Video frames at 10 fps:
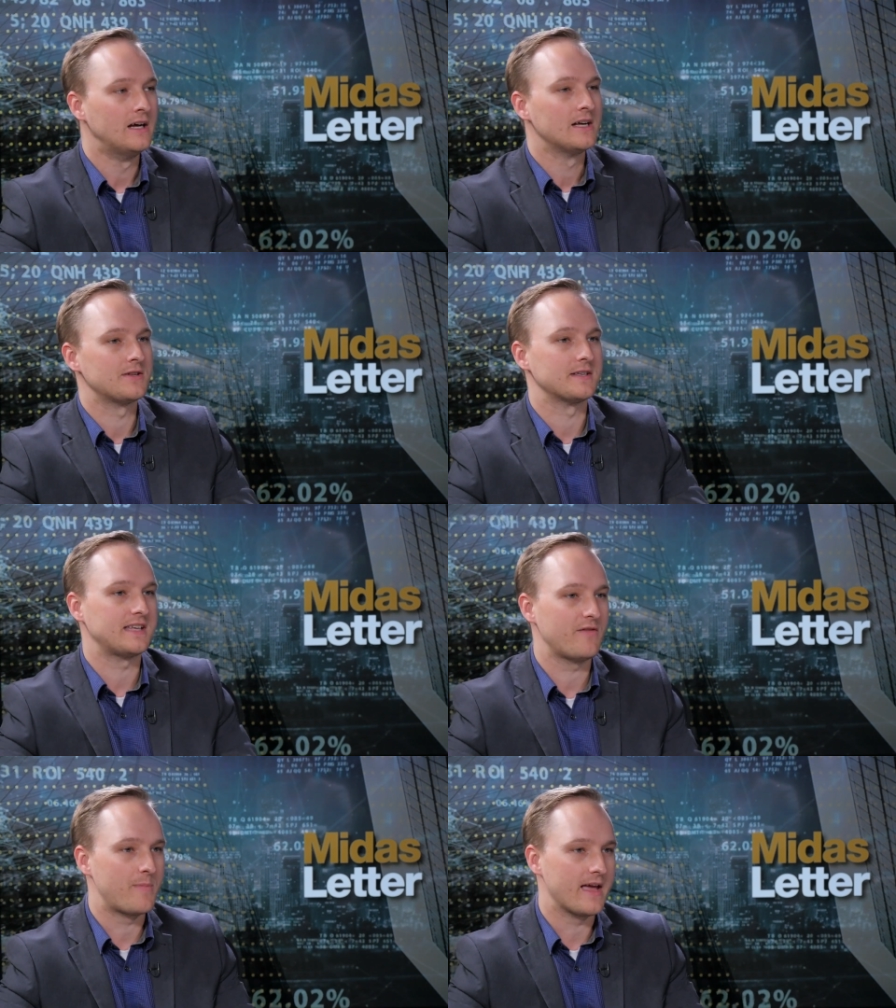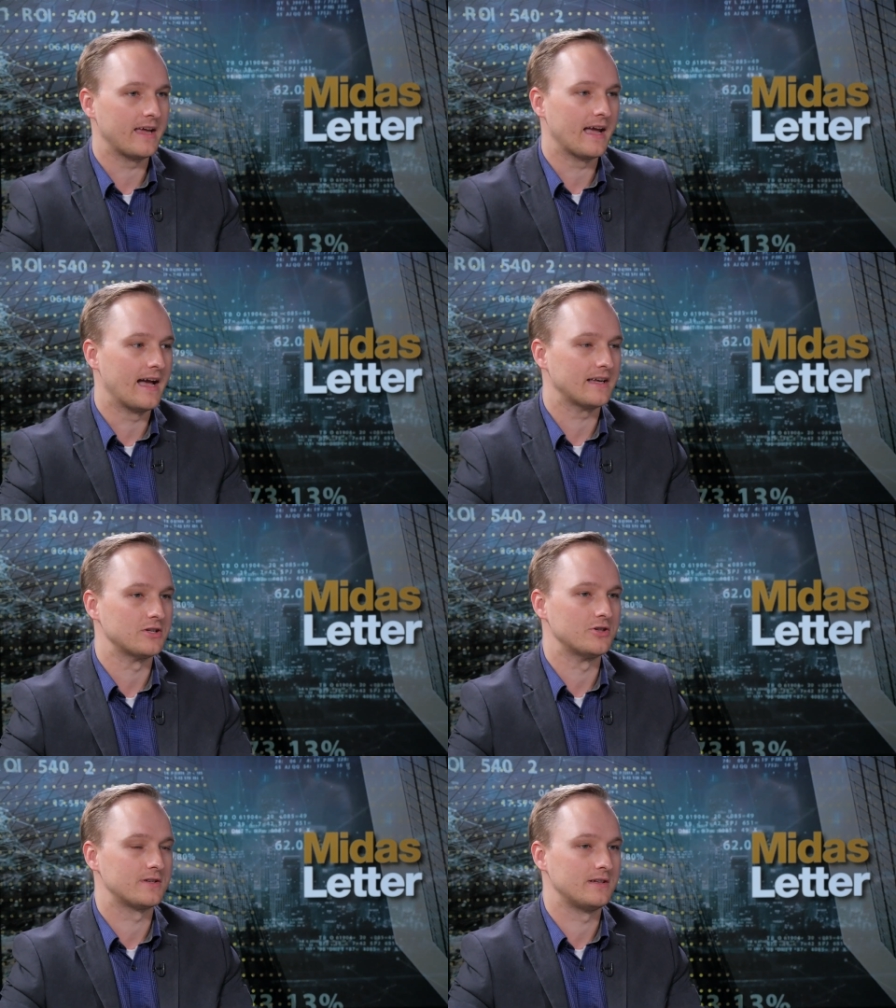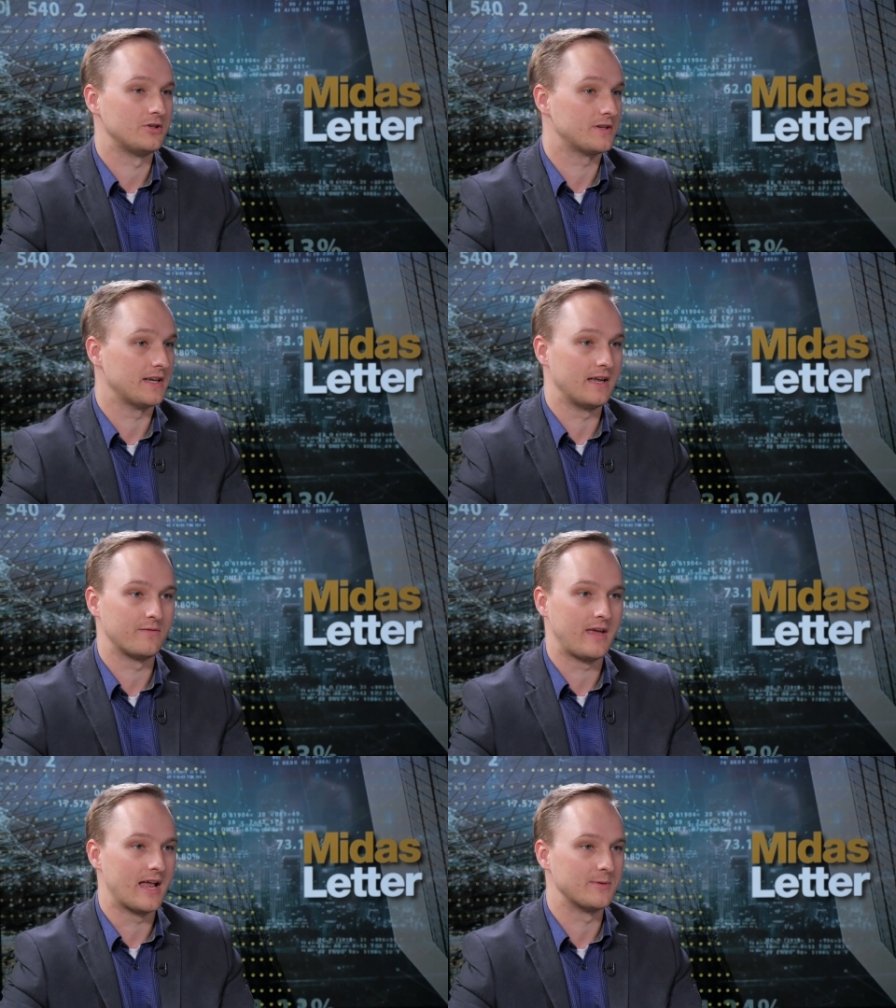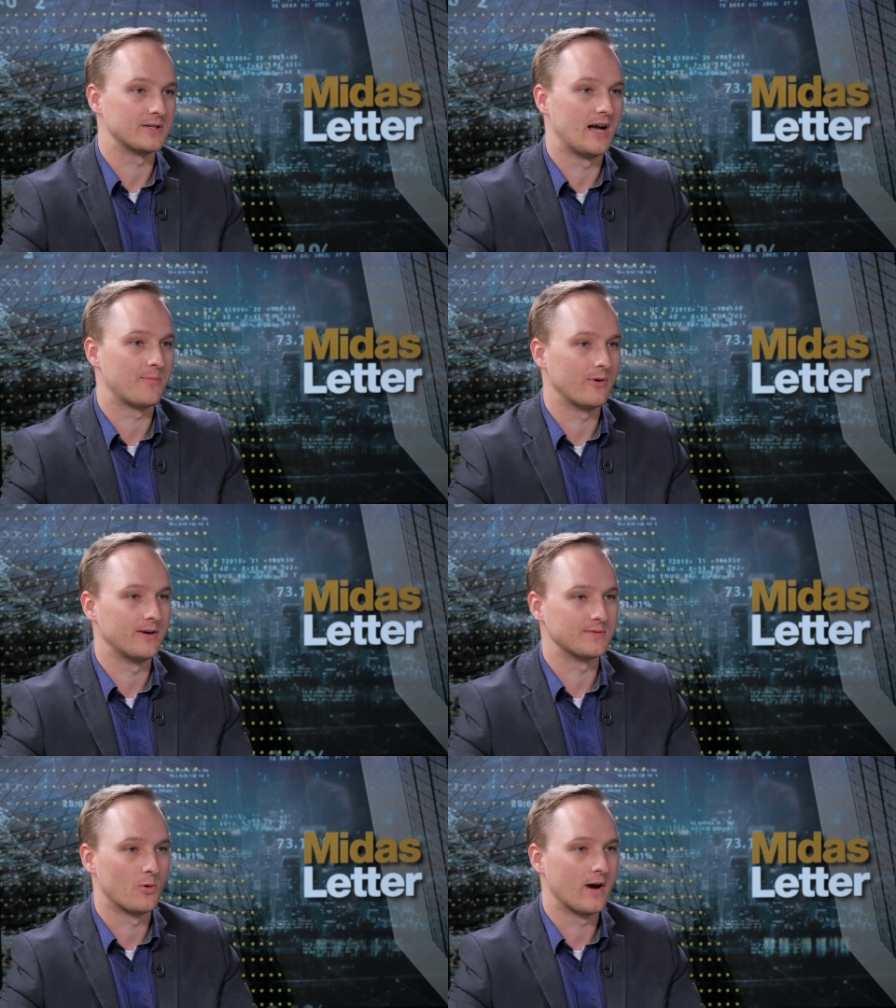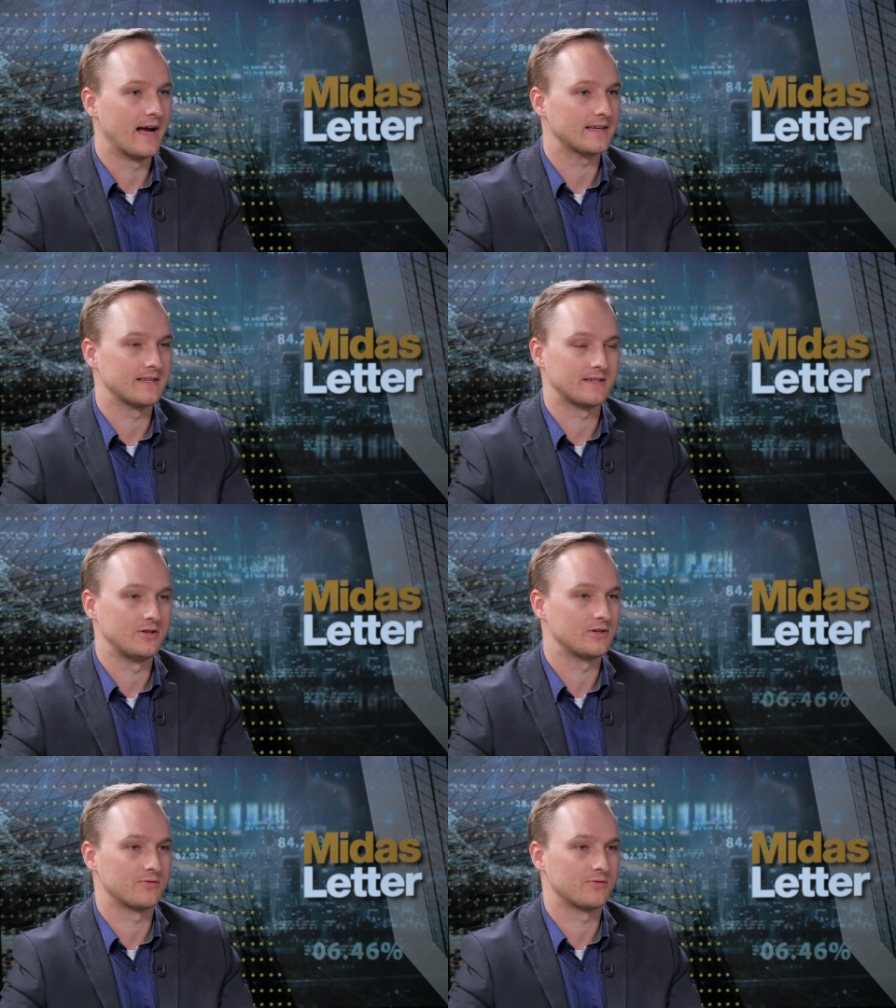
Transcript: So the Safe Banking Act is just to give cannabis operators more access to just